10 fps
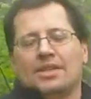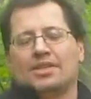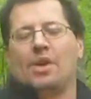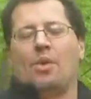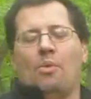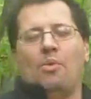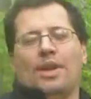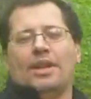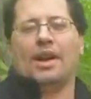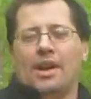So
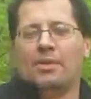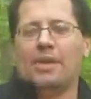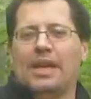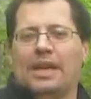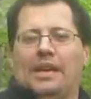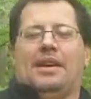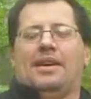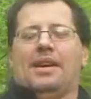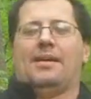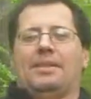what are we
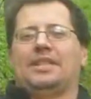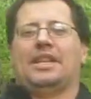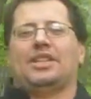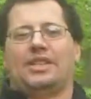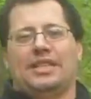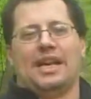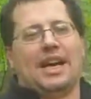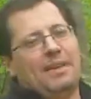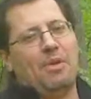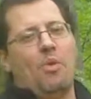um, essentially
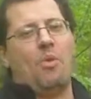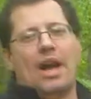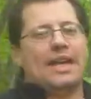talking about? Why